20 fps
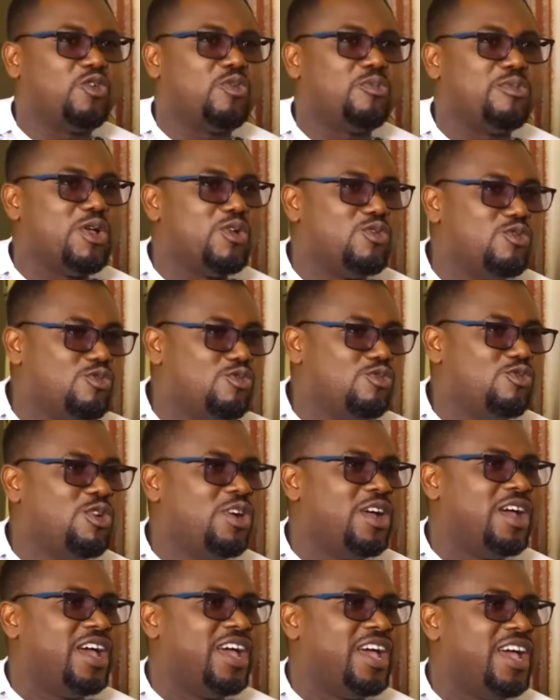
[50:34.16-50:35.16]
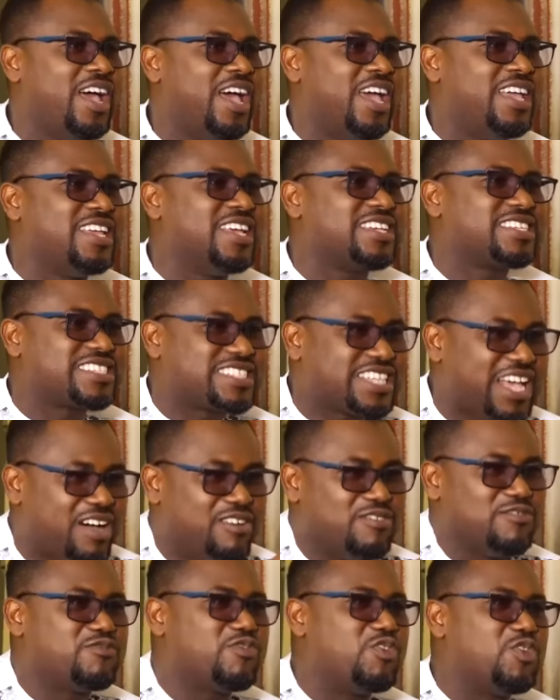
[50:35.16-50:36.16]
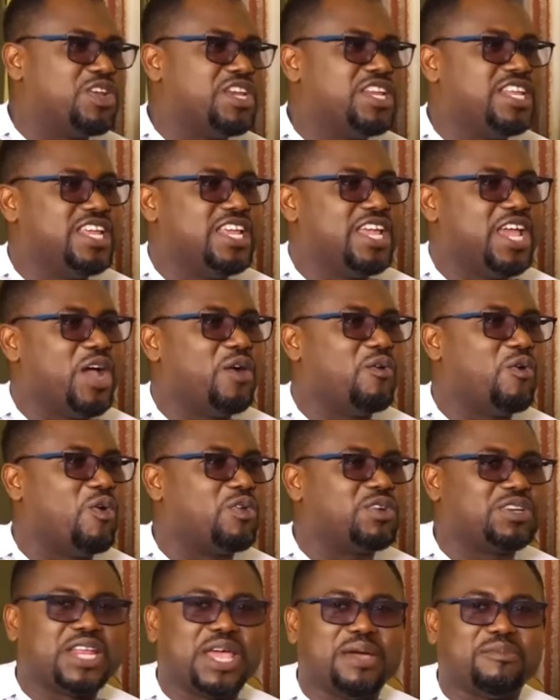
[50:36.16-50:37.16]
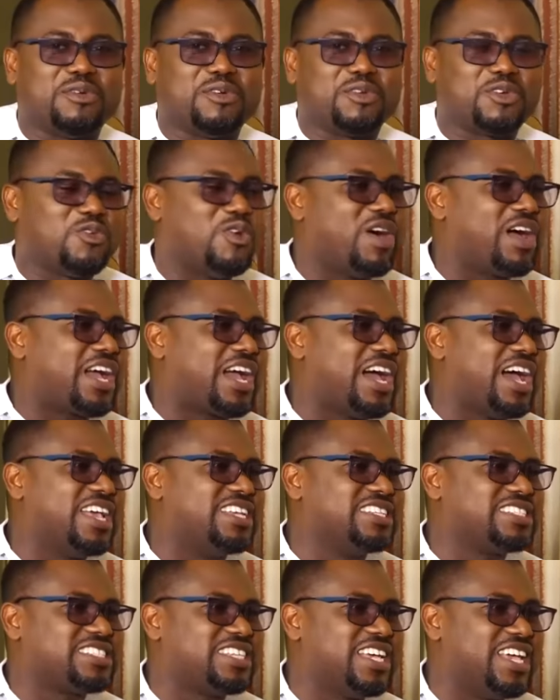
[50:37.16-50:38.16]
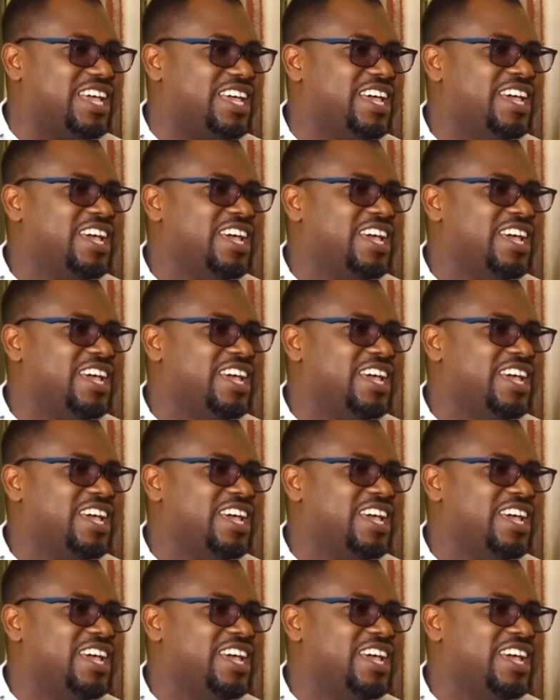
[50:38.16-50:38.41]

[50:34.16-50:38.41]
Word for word: ube who. Yes, Sam Funi, a war demo, no akai say